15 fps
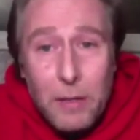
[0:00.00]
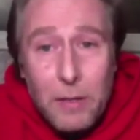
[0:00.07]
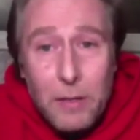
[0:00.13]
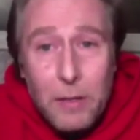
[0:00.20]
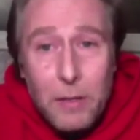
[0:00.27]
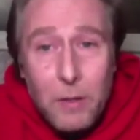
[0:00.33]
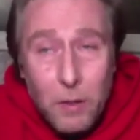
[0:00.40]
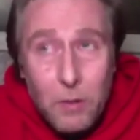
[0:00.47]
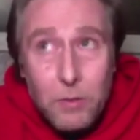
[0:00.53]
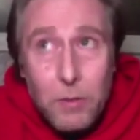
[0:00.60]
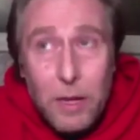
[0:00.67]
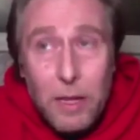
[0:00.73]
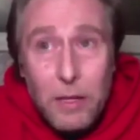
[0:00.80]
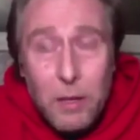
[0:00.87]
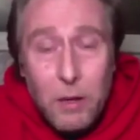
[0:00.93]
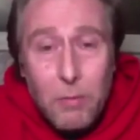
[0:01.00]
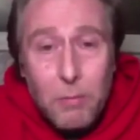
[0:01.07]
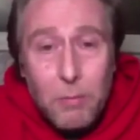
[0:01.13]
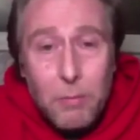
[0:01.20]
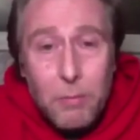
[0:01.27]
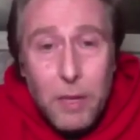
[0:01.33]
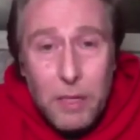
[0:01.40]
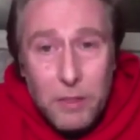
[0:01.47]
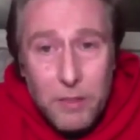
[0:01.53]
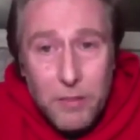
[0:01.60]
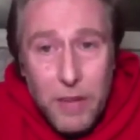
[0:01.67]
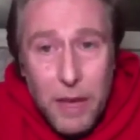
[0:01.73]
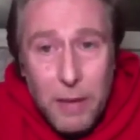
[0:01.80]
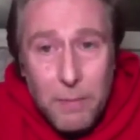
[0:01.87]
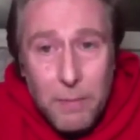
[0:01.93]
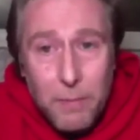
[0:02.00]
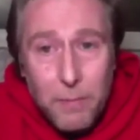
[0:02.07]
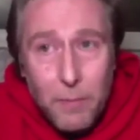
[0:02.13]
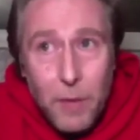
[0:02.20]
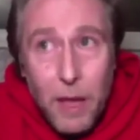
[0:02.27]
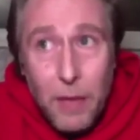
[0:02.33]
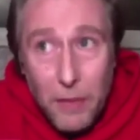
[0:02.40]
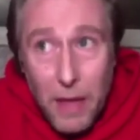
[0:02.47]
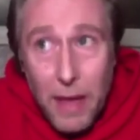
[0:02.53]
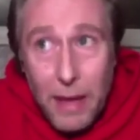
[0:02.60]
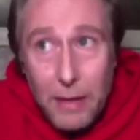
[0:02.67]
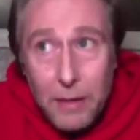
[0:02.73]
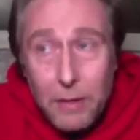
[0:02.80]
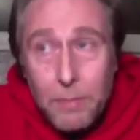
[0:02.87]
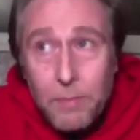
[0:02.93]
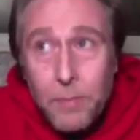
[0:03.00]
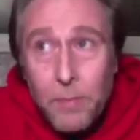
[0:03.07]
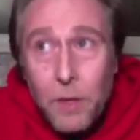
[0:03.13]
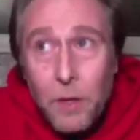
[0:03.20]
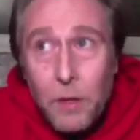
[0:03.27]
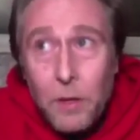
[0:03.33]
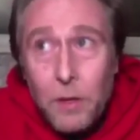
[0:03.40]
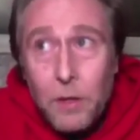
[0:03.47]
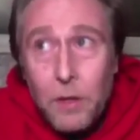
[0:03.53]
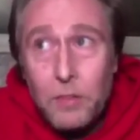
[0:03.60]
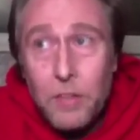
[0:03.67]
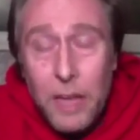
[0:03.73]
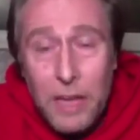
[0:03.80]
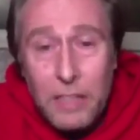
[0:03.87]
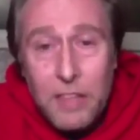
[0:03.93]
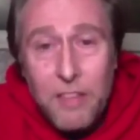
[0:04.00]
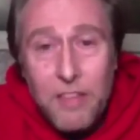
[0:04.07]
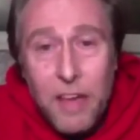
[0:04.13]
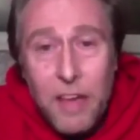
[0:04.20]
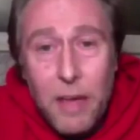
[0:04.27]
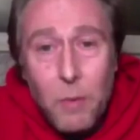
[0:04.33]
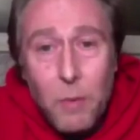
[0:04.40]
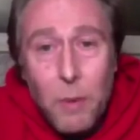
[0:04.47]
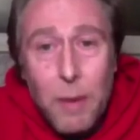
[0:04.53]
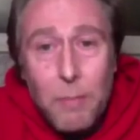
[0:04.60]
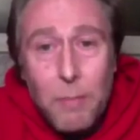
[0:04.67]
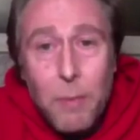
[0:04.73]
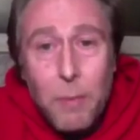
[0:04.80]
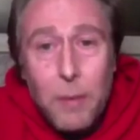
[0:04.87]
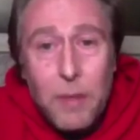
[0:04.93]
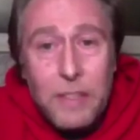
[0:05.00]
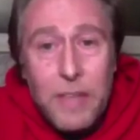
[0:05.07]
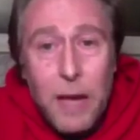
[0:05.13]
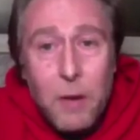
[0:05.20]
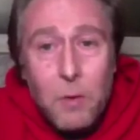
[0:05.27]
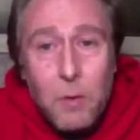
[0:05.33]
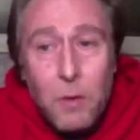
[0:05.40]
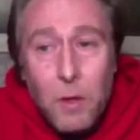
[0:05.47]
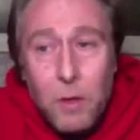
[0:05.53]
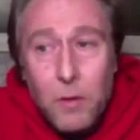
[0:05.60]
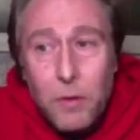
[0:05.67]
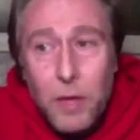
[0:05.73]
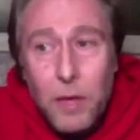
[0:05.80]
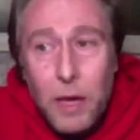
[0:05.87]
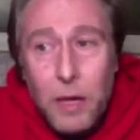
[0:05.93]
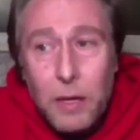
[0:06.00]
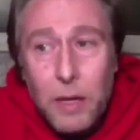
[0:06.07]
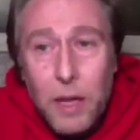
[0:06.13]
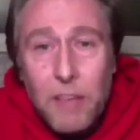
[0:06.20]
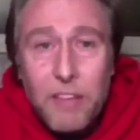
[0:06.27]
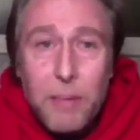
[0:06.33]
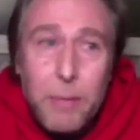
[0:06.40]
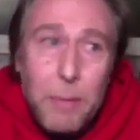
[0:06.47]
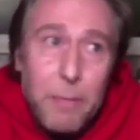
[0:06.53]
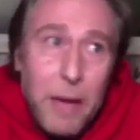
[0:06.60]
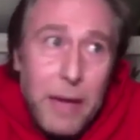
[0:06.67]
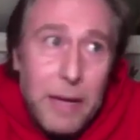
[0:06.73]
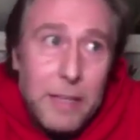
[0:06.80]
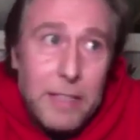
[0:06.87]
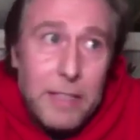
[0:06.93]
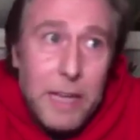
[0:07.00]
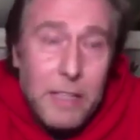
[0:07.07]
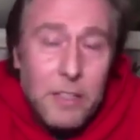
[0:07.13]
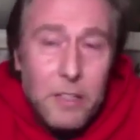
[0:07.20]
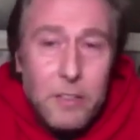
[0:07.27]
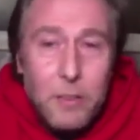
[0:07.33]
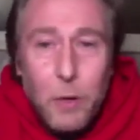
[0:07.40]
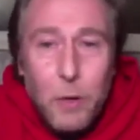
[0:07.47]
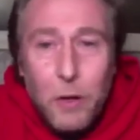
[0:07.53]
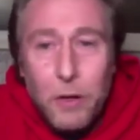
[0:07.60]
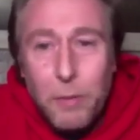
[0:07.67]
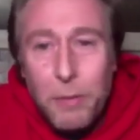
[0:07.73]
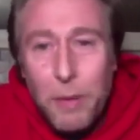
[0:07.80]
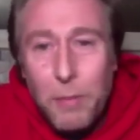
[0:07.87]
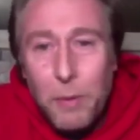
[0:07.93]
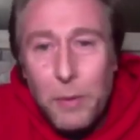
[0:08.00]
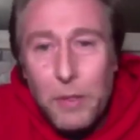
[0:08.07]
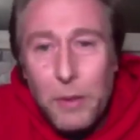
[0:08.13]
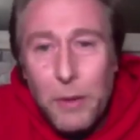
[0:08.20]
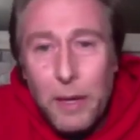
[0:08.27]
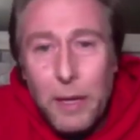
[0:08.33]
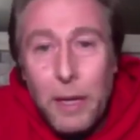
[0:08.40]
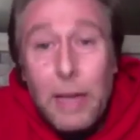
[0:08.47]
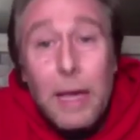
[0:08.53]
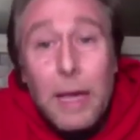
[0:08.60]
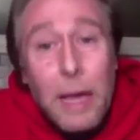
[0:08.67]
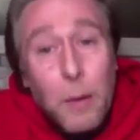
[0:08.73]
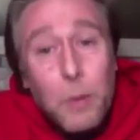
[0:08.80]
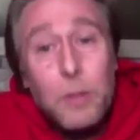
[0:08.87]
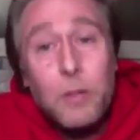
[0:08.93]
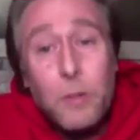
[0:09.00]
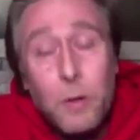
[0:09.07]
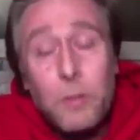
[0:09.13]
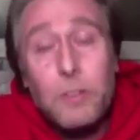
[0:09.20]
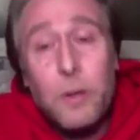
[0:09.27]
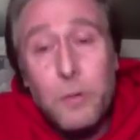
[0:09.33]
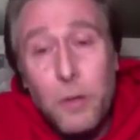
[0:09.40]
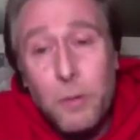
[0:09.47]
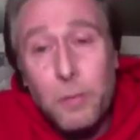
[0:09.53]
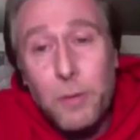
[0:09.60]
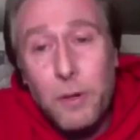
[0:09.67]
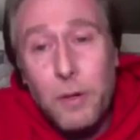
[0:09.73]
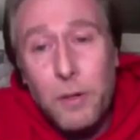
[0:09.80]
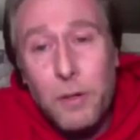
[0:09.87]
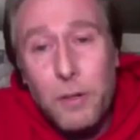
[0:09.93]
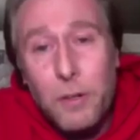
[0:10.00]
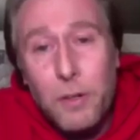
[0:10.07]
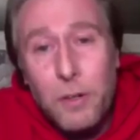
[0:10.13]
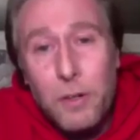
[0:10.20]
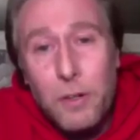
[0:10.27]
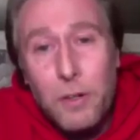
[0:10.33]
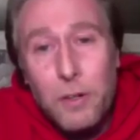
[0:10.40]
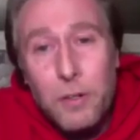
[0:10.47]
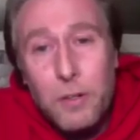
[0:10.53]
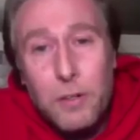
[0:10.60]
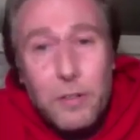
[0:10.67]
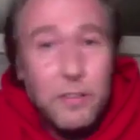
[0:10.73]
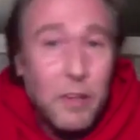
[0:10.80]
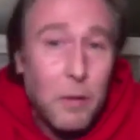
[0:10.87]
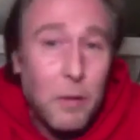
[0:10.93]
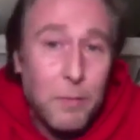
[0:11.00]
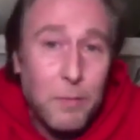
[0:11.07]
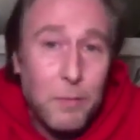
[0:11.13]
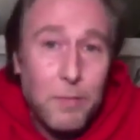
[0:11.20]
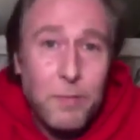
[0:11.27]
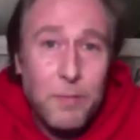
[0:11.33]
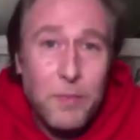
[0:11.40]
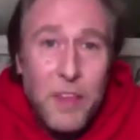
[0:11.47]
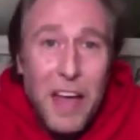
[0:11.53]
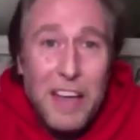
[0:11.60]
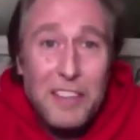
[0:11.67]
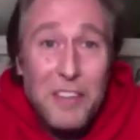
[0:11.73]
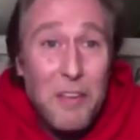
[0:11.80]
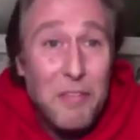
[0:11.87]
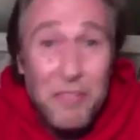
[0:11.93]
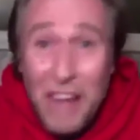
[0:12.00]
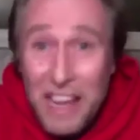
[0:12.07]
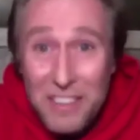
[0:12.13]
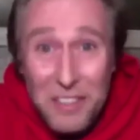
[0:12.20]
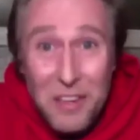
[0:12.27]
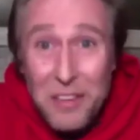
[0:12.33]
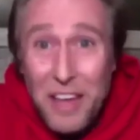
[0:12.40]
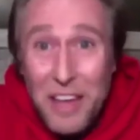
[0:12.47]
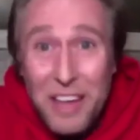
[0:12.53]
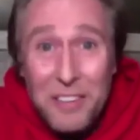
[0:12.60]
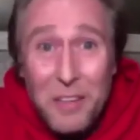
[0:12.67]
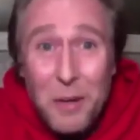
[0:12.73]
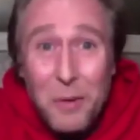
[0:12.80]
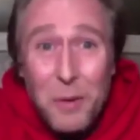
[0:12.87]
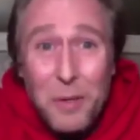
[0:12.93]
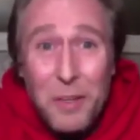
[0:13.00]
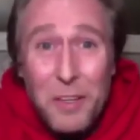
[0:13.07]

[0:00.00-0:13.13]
looks really dumb because of it, and then throws a hissy fit when people point out that if he'd been paying attention to what other people were doing, he wouldn't look so dumb. So that's Flat Earth Asshole.